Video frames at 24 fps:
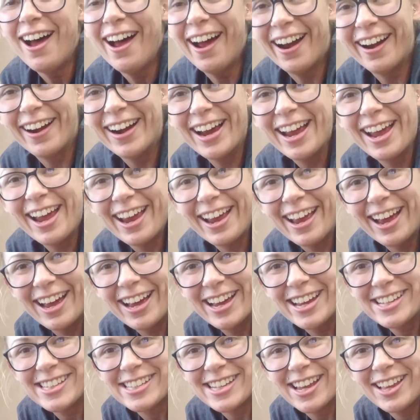All right,
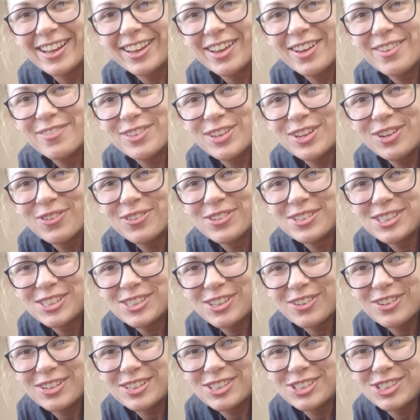guys, I love you, and
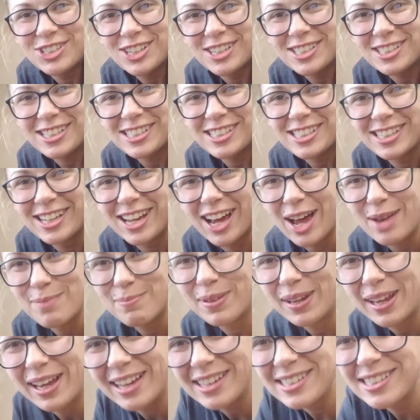so does Jesus. God
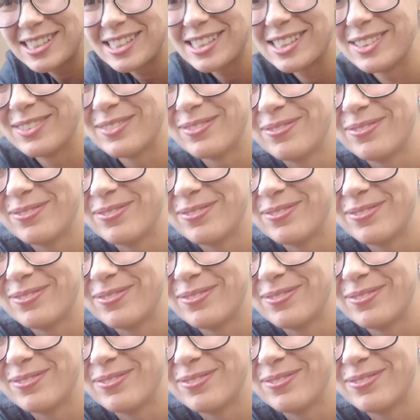bless.